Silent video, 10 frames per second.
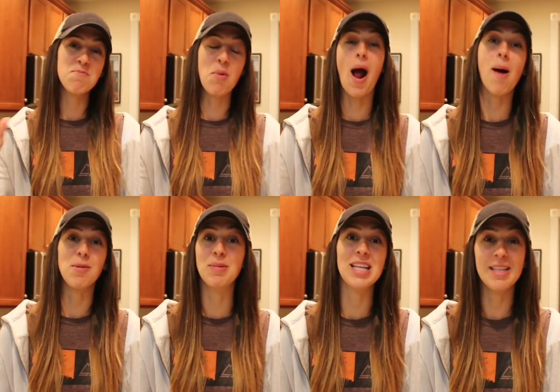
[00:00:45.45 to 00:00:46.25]

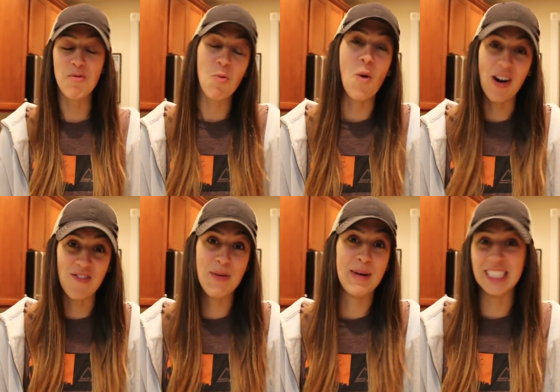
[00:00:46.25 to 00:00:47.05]
probably one
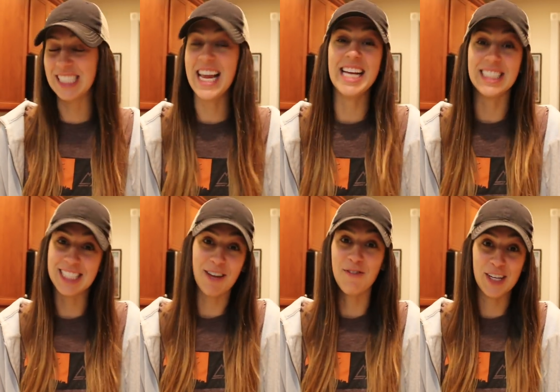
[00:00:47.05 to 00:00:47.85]
of the best
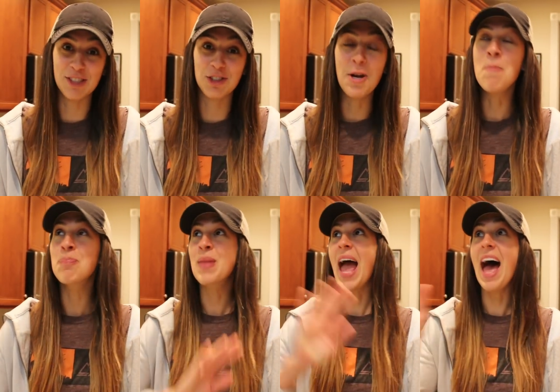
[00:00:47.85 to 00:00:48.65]
tasting fish
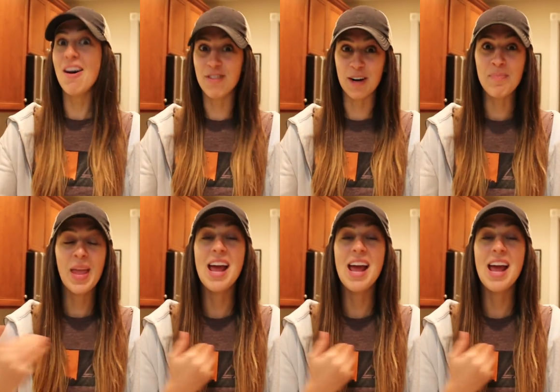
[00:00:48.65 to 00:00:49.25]
ever.